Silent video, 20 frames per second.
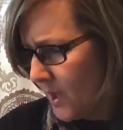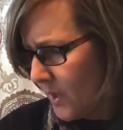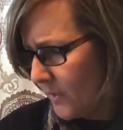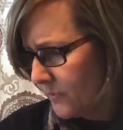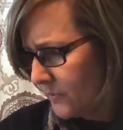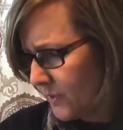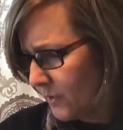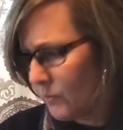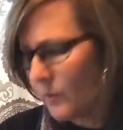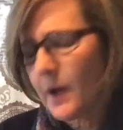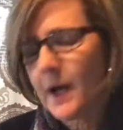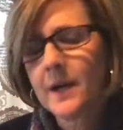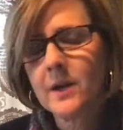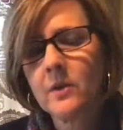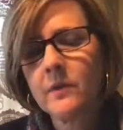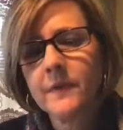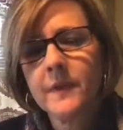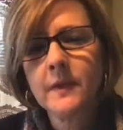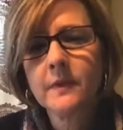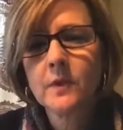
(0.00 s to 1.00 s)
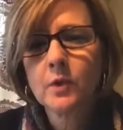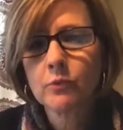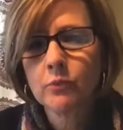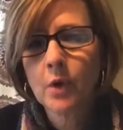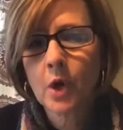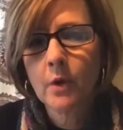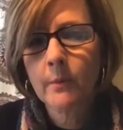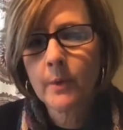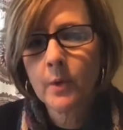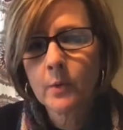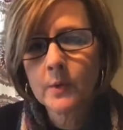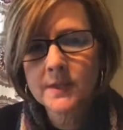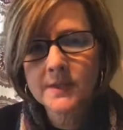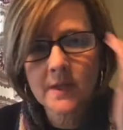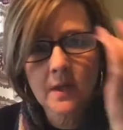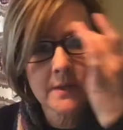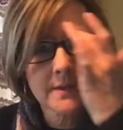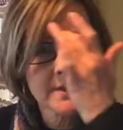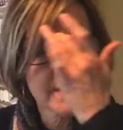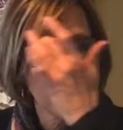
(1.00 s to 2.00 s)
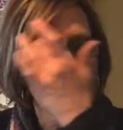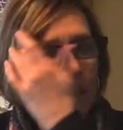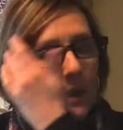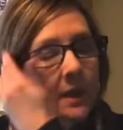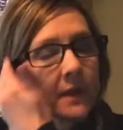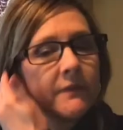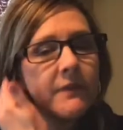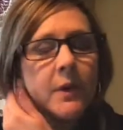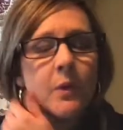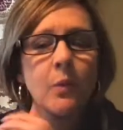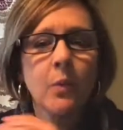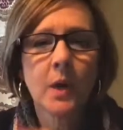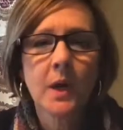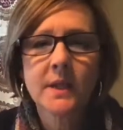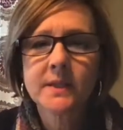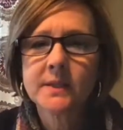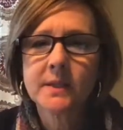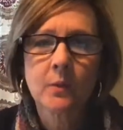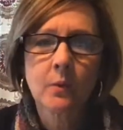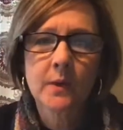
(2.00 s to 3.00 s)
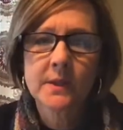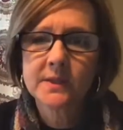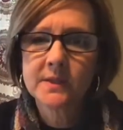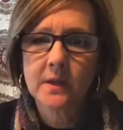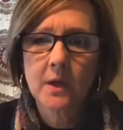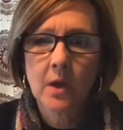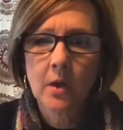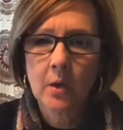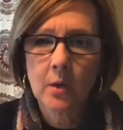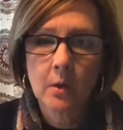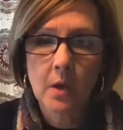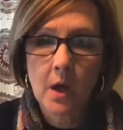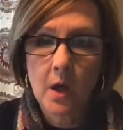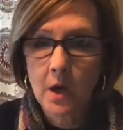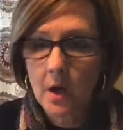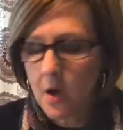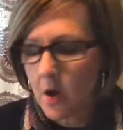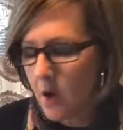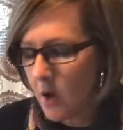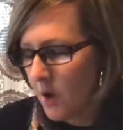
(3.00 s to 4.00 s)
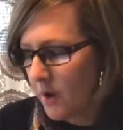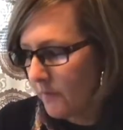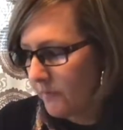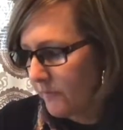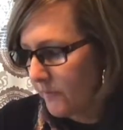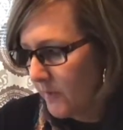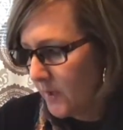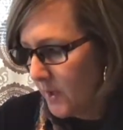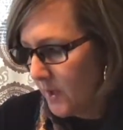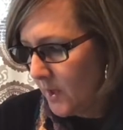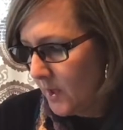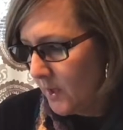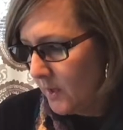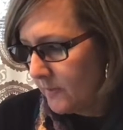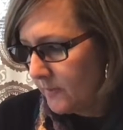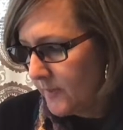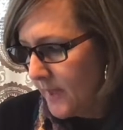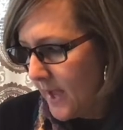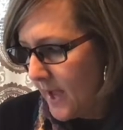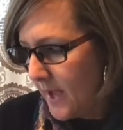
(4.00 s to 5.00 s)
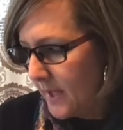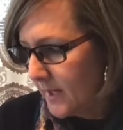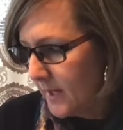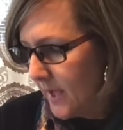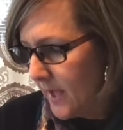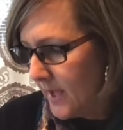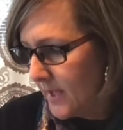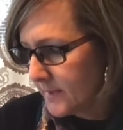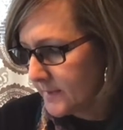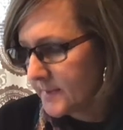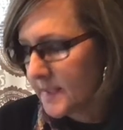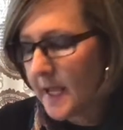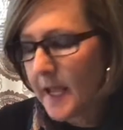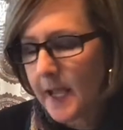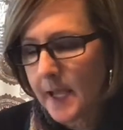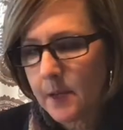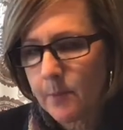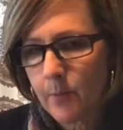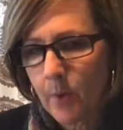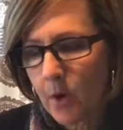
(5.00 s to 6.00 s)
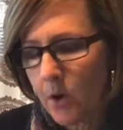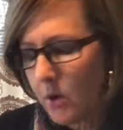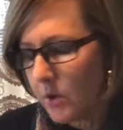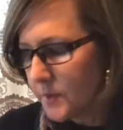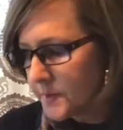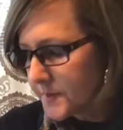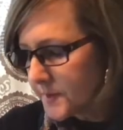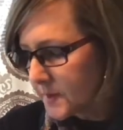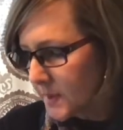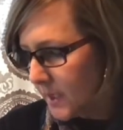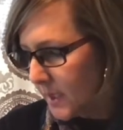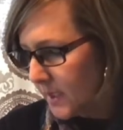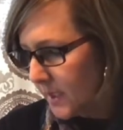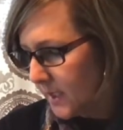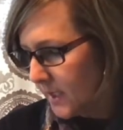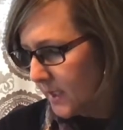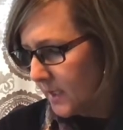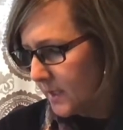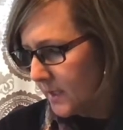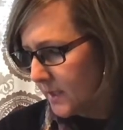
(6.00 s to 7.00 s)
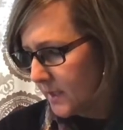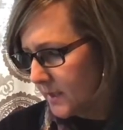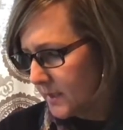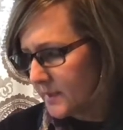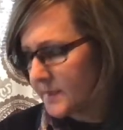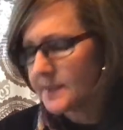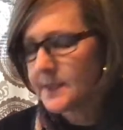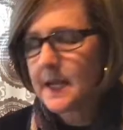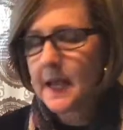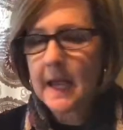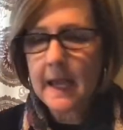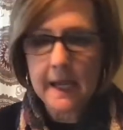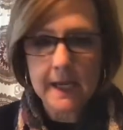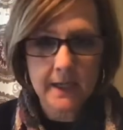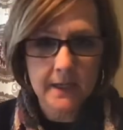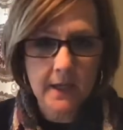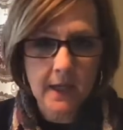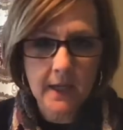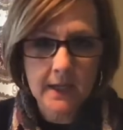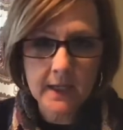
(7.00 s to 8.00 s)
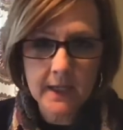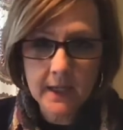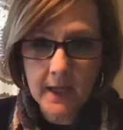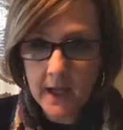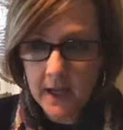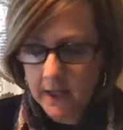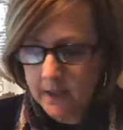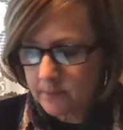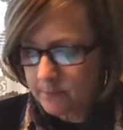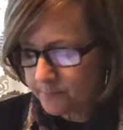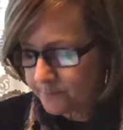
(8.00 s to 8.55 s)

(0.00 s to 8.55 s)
I don't think the Roma was on sale. If it was, it wasn't a whole lot off. That has 8 balls and it is $8.99.